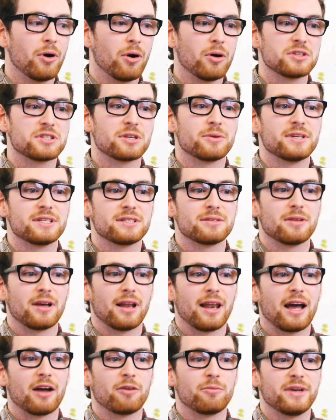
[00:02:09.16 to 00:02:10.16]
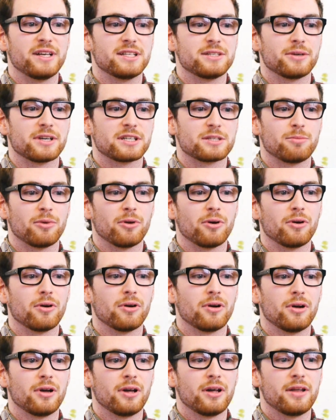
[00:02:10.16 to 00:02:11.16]
but also it's allowed me to
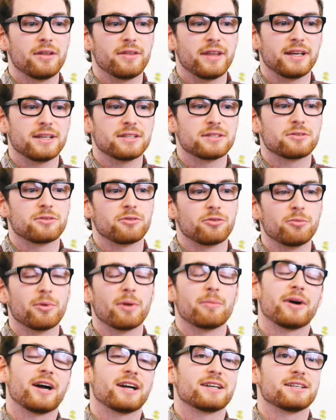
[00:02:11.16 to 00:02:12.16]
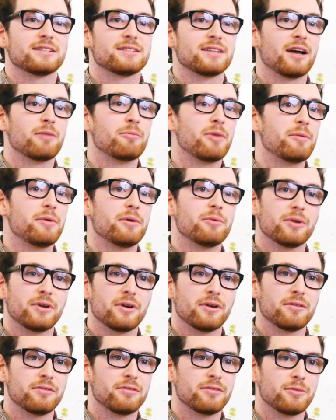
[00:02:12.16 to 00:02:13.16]
explore things through my practice that I maybe
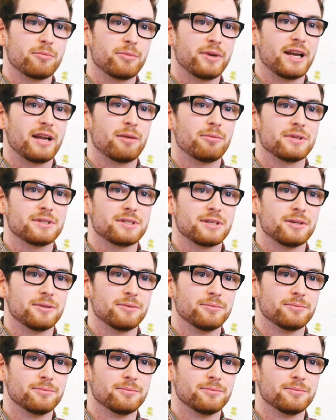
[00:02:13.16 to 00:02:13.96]
wouldn't have been able to.